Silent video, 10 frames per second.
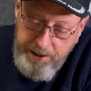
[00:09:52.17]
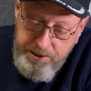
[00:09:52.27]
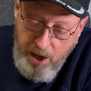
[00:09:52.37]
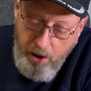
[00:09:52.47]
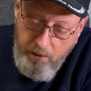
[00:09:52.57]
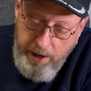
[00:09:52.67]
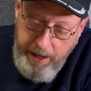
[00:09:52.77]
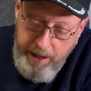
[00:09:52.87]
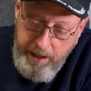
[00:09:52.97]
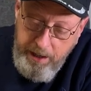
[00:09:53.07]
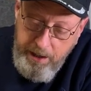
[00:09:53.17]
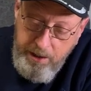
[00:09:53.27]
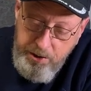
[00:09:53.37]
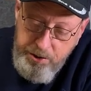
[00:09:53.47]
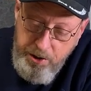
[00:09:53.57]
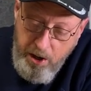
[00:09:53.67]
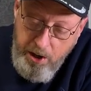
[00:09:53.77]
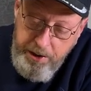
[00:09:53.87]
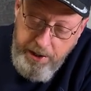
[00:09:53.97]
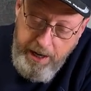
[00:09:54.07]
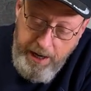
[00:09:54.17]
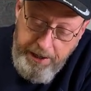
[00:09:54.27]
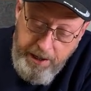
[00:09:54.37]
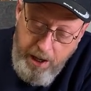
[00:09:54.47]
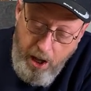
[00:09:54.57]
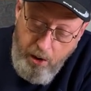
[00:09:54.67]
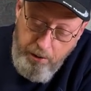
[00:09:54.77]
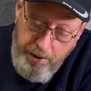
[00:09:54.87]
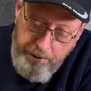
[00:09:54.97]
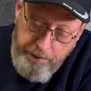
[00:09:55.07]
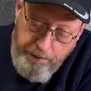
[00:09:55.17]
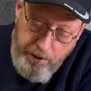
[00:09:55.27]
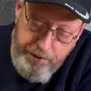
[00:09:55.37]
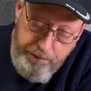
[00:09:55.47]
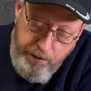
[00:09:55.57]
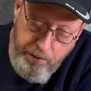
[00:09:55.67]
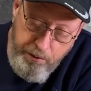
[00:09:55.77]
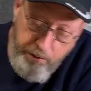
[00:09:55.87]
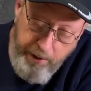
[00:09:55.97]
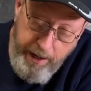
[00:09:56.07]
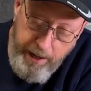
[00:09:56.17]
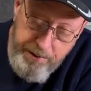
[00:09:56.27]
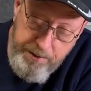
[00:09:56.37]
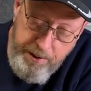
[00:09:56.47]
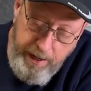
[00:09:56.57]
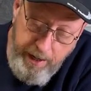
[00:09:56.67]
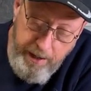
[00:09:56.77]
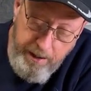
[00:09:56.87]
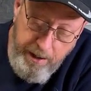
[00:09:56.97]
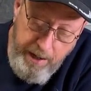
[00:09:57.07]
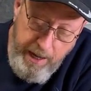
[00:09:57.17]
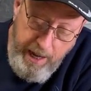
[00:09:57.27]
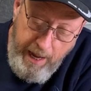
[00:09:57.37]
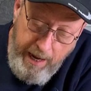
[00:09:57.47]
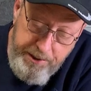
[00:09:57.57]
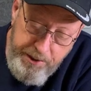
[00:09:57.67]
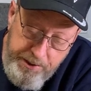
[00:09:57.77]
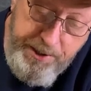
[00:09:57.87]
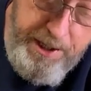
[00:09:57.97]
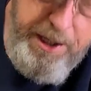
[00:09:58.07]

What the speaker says: it's already started to kind of galled on the first few threads, and I just see